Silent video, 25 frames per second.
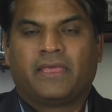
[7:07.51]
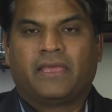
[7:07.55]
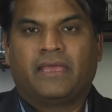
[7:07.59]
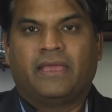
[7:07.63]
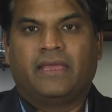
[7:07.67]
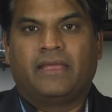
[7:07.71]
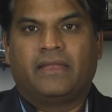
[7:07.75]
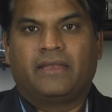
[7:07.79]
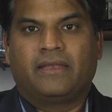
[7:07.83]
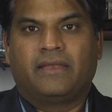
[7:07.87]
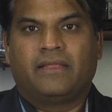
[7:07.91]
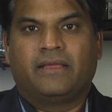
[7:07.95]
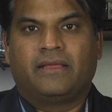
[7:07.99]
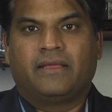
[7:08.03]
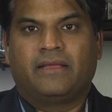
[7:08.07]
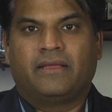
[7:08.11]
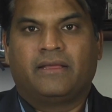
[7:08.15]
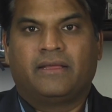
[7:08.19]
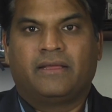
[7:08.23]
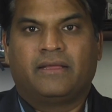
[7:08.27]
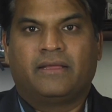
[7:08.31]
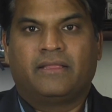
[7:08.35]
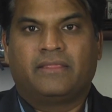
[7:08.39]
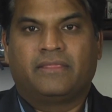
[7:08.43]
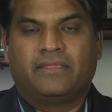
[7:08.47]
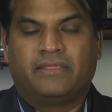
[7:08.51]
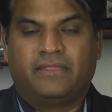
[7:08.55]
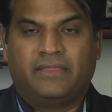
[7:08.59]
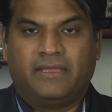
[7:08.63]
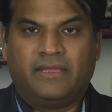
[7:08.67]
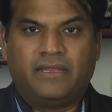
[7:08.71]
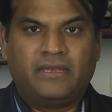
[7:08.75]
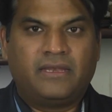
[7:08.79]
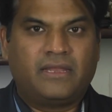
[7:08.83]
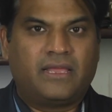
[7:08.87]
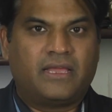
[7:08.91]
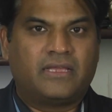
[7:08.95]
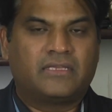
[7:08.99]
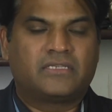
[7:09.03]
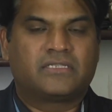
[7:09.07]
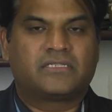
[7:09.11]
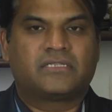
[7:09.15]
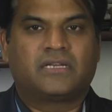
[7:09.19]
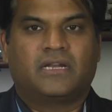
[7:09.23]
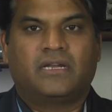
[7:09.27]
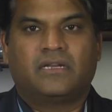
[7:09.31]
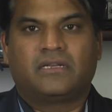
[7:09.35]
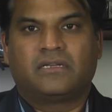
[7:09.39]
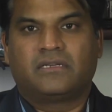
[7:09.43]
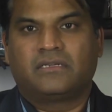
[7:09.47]
And then I
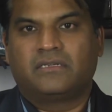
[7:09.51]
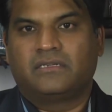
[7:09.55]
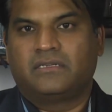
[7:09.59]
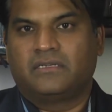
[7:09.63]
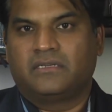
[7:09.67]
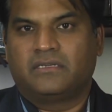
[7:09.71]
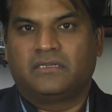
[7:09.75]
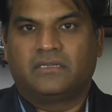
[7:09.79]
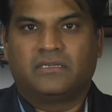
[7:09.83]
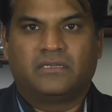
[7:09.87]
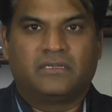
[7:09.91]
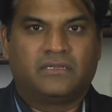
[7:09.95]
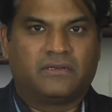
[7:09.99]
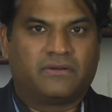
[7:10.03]
started